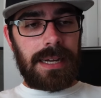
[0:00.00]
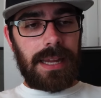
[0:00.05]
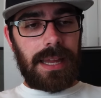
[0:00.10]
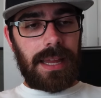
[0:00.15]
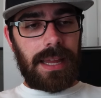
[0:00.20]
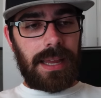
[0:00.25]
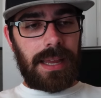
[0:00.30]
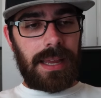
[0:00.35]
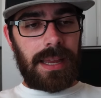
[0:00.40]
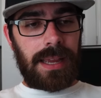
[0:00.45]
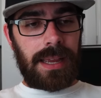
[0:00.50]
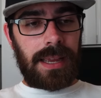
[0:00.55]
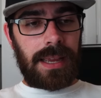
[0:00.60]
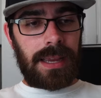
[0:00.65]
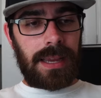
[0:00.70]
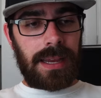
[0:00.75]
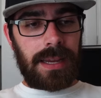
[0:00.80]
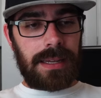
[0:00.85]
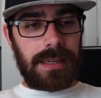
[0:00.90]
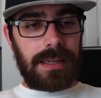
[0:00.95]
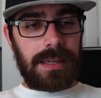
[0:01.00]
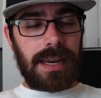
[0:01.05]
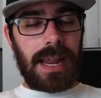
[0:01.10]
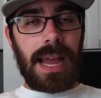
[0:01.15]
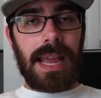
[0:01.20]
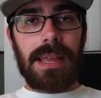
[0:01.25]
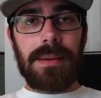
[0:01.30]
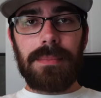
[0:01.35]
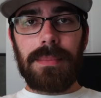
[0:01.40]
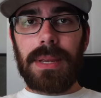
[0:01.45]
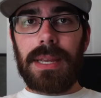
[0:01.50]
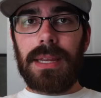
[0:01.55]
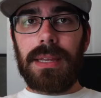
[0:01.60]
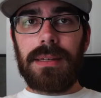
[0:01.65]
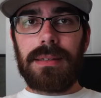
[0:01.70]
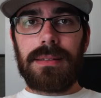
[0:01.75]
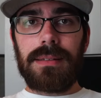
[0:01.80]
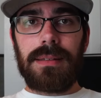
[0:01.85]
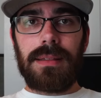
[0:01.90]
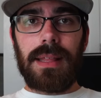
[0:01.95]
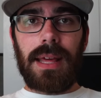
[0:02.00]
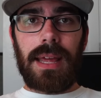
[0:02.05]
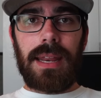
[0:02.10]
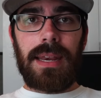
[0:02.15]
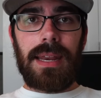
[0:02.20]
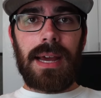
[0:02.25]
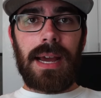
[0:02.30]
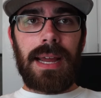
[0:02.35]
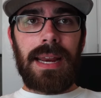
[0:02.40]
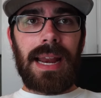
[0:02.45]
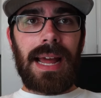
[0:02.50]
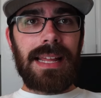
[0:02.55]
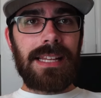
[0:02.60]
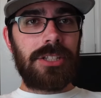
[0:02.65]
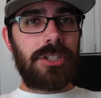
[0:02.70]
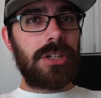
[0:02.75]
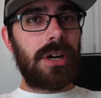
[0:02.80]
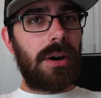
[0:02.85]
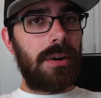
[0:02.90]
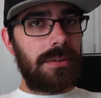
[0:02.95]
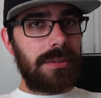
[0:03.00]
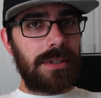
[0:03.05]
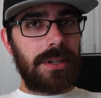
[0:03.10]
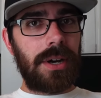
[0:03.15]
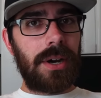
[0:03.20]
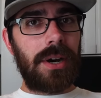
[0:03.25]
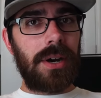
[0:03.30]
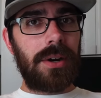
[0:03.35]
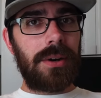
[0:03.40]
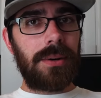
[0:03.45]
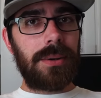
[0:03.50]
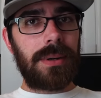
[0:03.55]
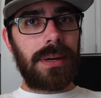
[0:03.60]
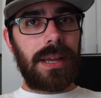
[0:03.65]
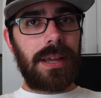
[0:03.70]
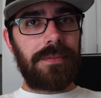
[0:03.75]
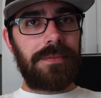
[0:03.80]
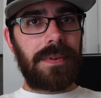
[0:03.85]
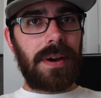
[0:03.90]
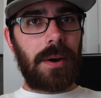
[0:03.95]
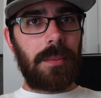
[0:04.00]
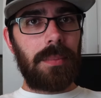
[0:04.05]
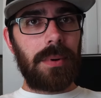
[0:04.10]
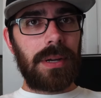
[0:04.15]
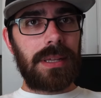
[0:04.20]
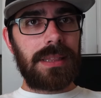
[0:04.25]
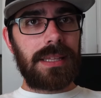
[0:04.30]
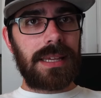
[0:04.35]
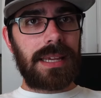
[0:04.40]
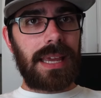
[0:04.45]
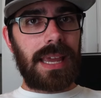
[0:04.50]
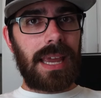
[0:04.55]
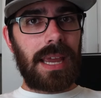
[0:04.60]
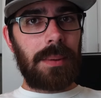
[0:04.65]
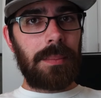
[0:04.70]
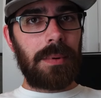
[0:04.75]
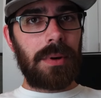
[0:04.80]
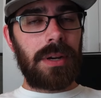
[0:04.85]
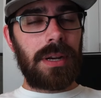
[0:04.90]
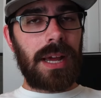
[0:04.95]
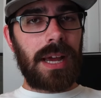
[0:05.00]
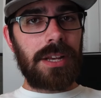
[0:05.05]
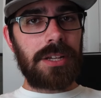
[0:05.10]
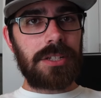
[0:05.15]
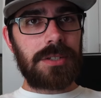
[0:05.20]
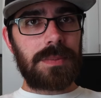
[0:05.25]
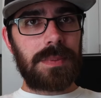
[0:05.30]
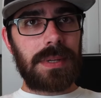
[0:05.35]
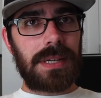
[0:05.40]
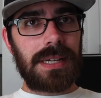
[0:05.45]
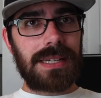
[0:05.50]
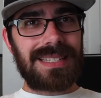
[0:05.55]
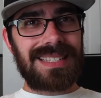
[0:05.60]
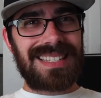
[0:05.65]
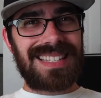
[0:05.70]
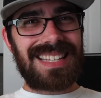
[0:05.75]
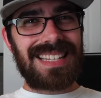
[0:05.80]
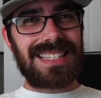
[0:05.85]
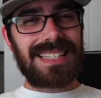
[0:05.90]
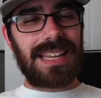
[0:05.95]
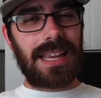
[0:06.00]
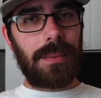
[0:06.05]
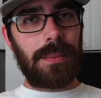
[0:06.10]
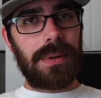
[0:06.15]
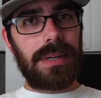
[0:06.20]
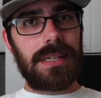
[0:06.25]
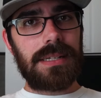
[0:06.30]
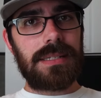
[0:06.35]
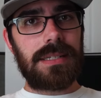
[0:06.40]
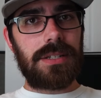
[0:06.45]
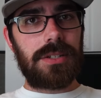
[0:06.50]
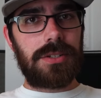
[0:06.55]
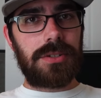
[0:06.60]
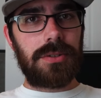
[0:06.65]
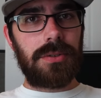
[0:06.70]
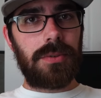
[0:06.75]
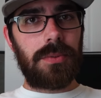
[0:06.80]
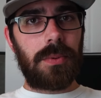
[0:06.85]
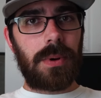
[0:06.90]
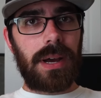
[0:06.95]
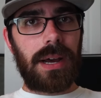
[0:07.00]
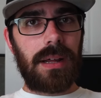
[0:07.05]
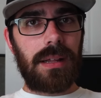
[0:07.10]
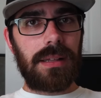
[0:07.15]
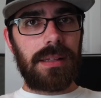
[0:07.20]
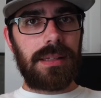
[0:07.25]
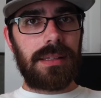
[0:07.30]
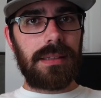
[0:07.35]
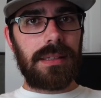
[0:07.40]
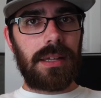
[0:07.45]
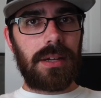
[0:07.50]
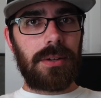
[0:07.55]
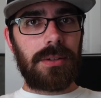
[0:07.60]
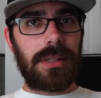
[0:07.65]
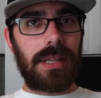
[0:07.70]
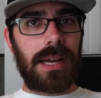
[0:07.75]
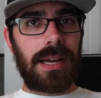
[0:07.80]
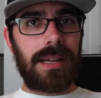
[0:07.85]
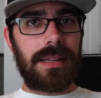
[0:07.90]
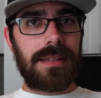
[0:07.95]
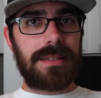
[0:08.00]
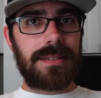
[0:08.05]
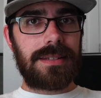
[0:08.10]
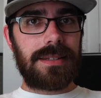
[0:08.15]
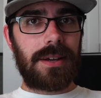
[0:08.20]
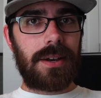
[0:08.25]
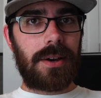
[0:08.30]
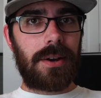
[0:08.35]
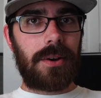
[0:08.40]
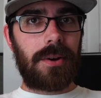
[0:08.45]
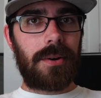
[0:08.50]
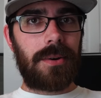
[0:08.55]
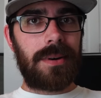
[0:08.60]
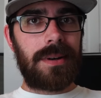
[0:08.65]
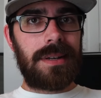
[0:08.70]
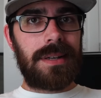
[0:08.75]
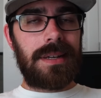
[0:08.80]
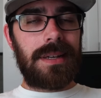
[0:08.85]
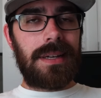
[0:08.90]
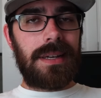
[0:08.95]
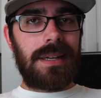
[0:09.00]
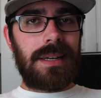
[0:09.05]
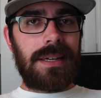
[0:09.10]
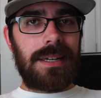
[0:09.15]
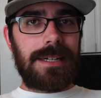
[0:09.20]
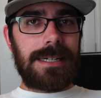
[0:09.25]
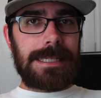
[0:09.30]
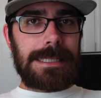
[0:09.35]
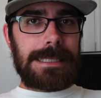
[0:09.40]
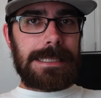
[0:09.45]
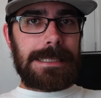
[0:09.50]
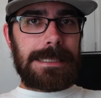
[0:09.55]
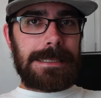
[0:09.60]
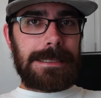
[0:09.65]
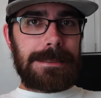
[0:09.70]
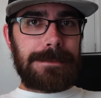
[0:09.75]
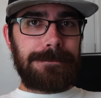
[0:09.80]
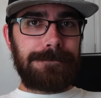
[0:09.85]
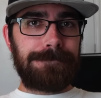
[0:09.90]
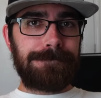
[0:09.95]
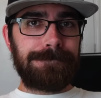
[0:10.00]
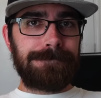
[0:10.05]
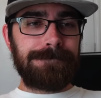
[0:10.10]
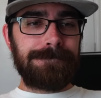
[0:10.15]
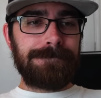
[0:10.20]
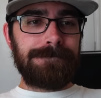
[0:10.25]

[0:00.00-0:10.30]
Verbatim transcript: a night meet that night. I don't know if I'll bring the camera or not, just because this camera doesn't do well in low light. So um,